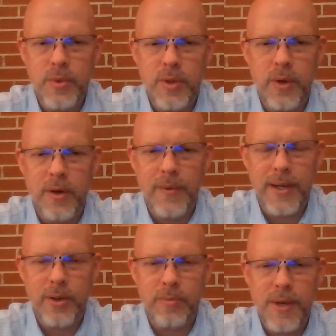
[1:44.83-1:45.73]
with you on a
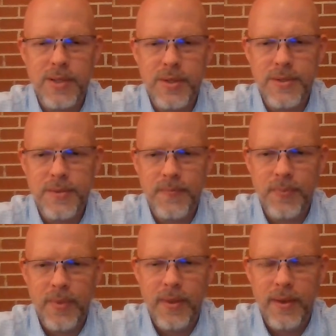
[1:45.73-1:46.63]
regular basis.
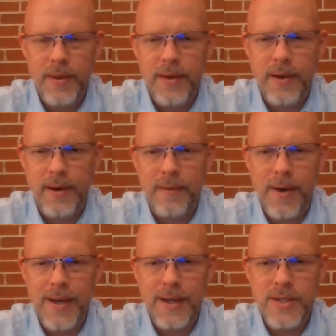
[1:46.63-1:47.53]

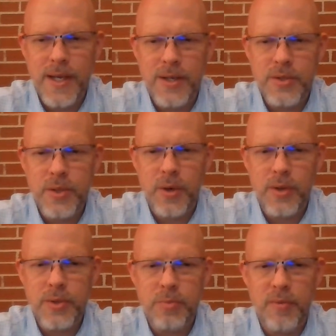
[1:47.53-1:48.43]
I intend to
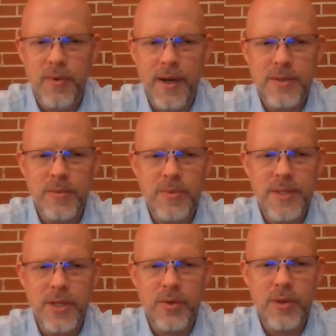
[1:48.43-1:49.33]
also provide some
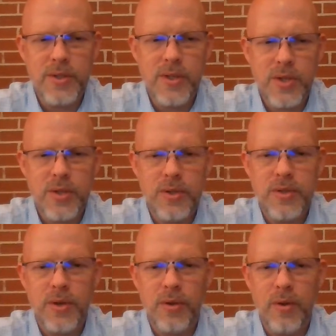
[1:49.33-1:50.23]
synchronous
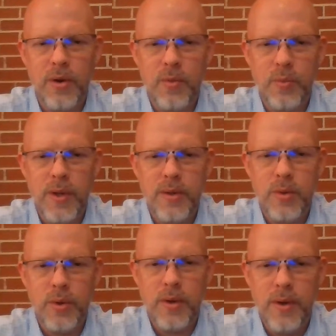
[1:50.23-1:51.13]
sessions along with
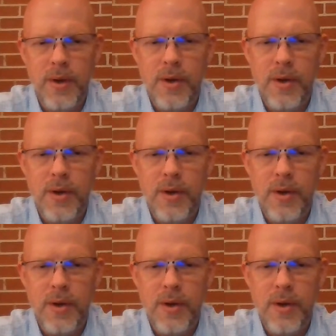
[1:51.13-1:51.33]
your